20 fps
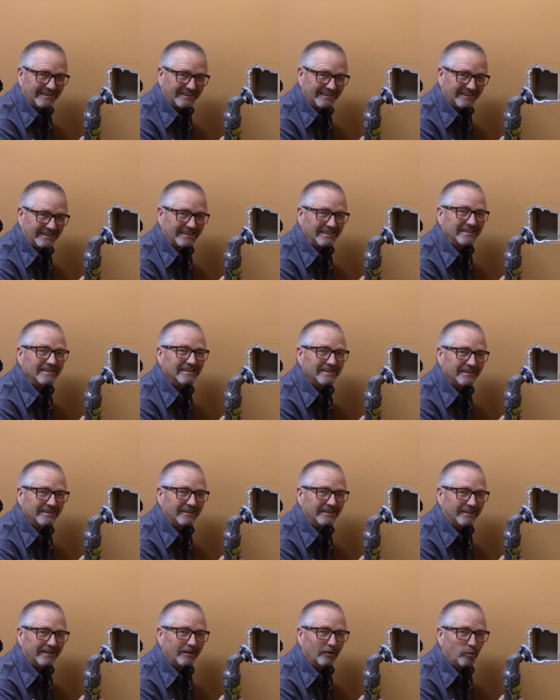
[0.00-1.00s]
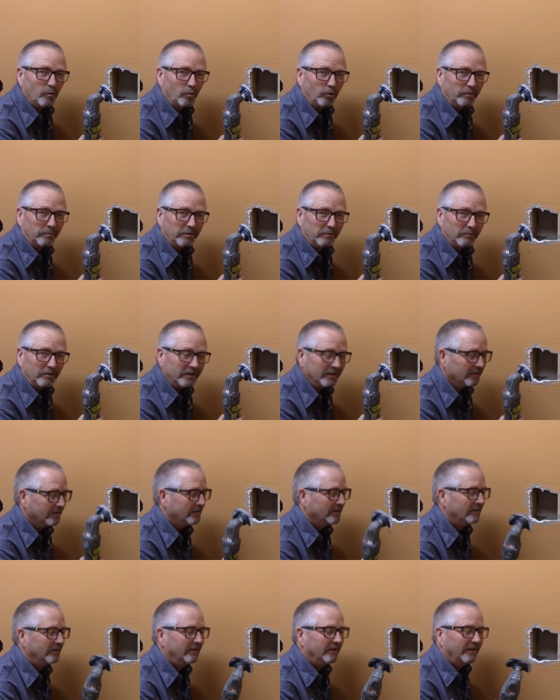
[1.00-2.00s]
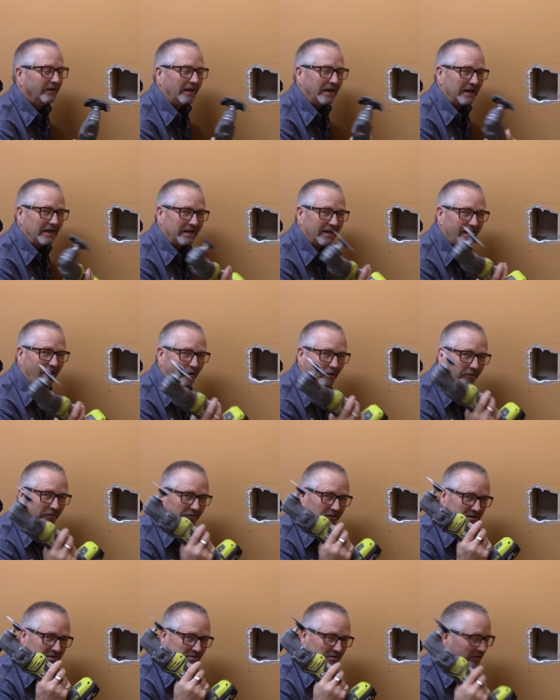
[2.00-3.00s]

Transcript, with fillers: just get a hold of me, will you? Anyhow, these are